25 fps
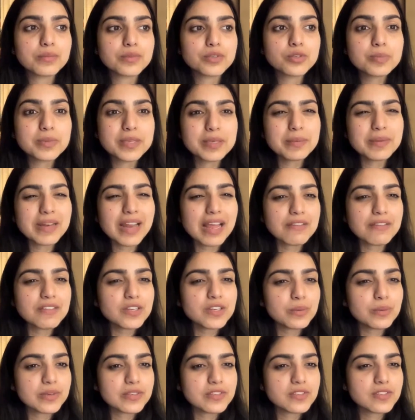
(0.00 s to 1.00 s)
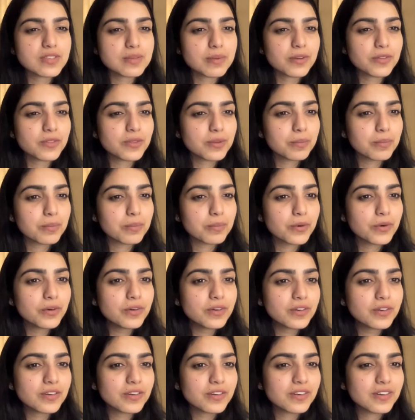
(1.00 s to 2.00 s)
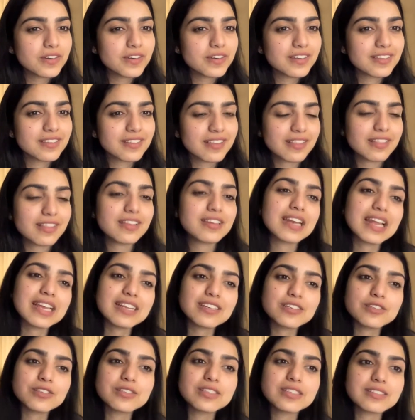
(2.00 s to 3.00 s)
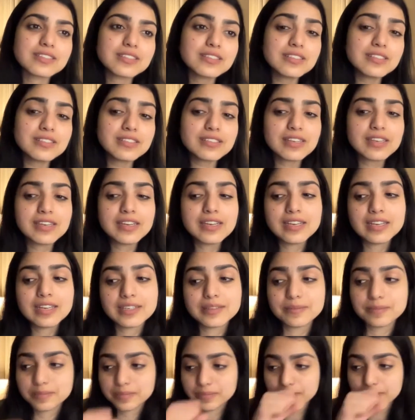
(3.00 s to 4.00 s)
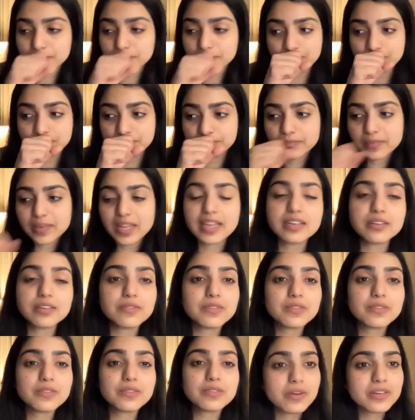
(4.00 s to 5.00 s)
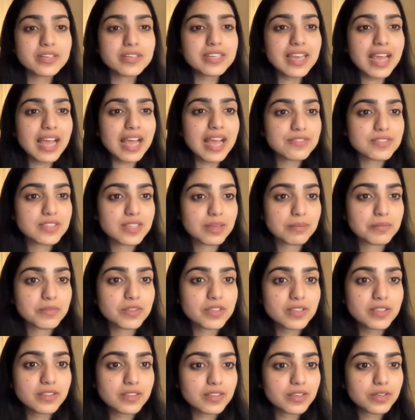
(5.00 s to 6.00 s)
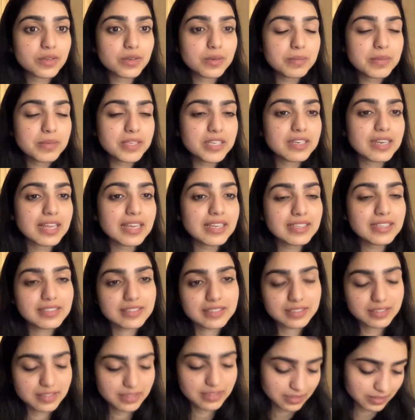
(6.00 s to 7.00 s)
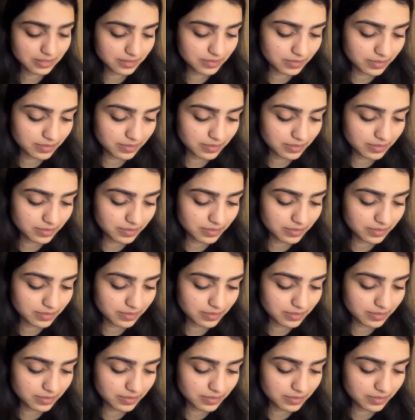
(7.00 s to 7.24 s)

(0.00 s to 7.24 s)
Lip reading: do people have any questions about the book that they'd like to discuss? And if we already have something, it will be nice.